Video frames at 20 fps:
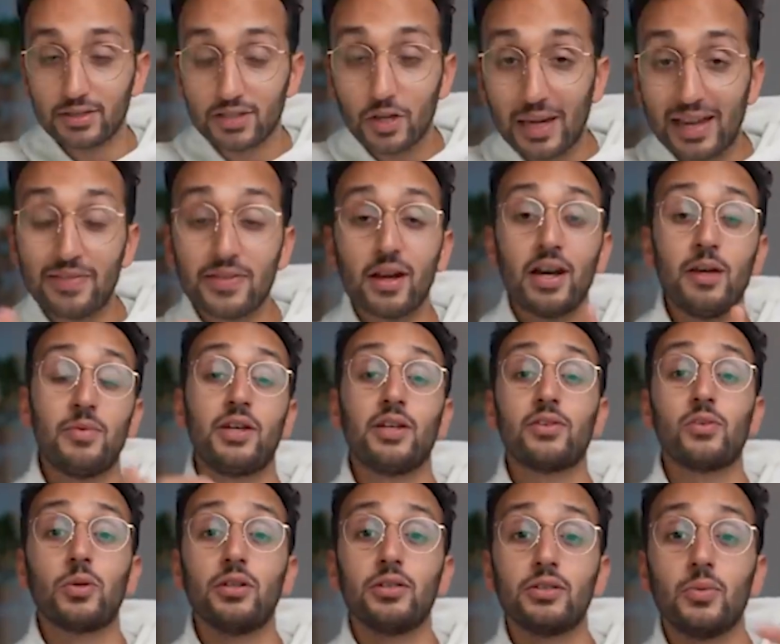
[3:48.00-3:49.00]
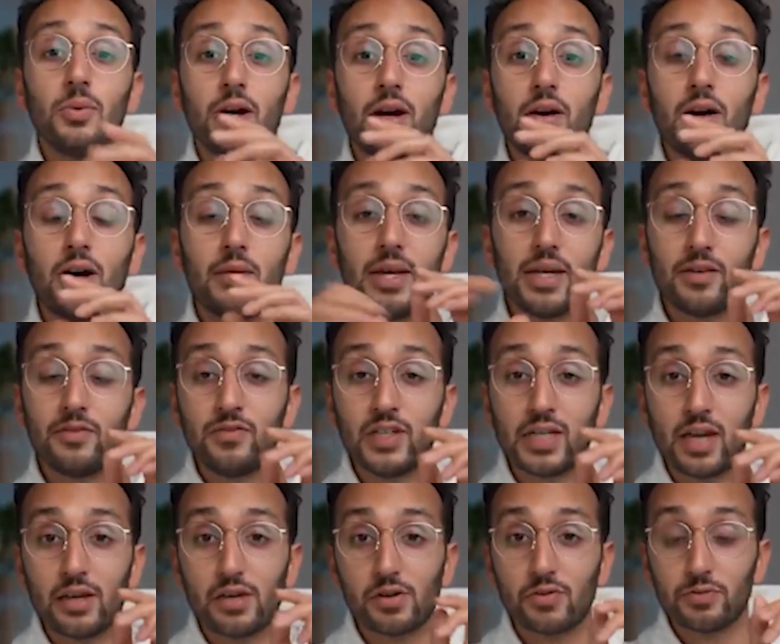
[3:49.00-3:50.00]
And as I see, a lot of people are not
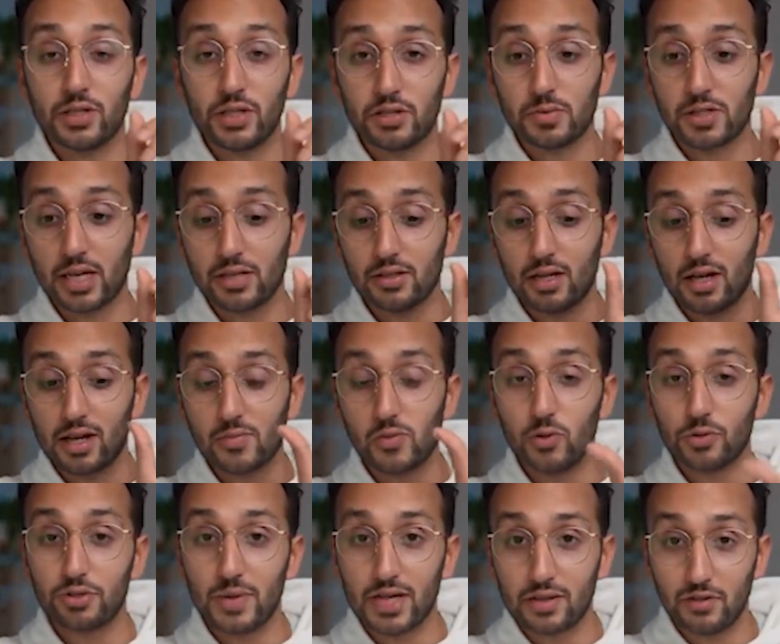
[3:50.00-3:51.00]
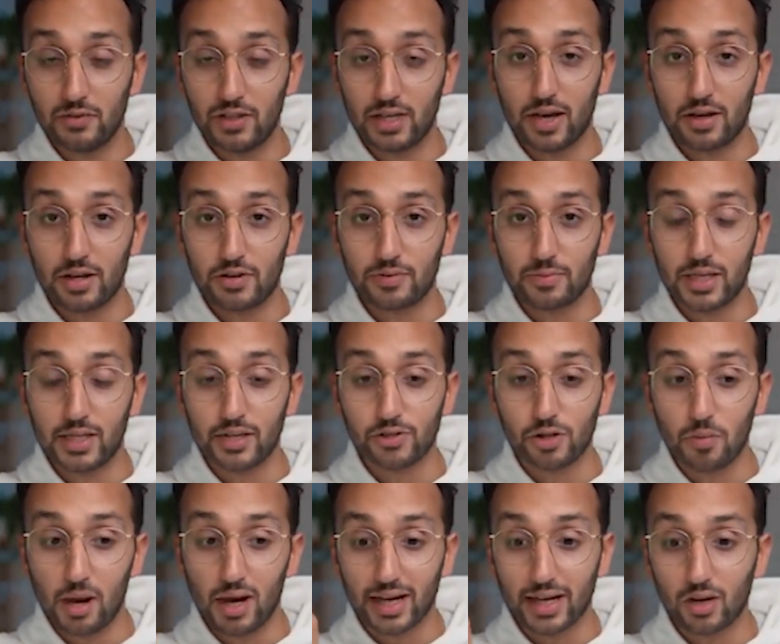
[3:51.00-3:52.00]
able to start a YouTube channel
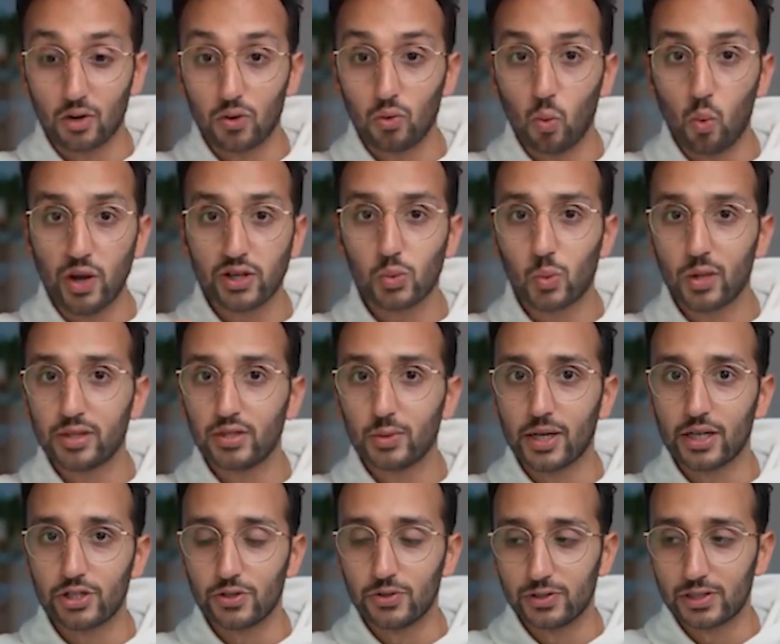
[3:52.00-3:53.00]
thinking they don't have